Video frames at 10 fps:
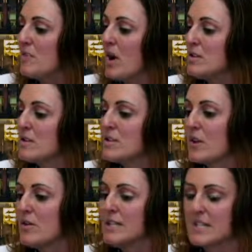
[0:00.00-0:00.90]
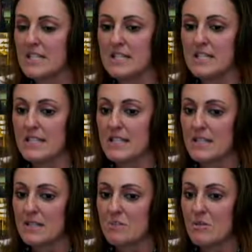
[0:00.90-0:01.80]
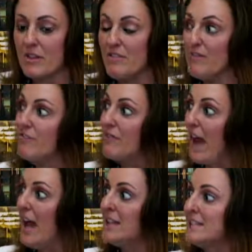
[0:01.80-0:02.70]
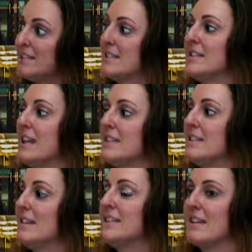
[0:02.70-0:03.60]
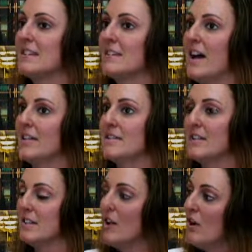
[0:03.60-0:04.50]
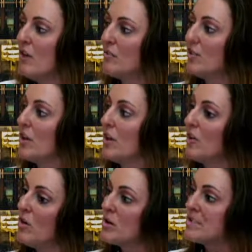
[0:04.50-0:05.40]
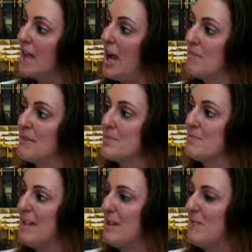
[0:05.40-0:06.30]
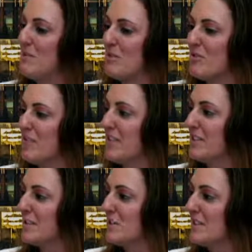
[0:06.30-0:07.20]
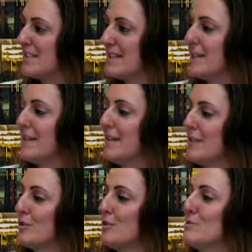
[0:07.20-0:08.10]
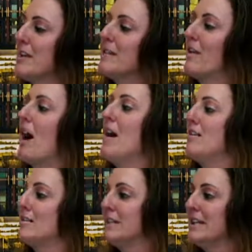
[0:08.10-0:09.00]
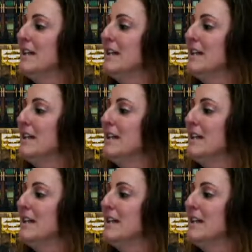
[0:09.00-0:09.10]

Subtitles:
gotten so addicted to things moving fast that this has lasted for a long time, and it's making people feel like there's this like gloomy cloud.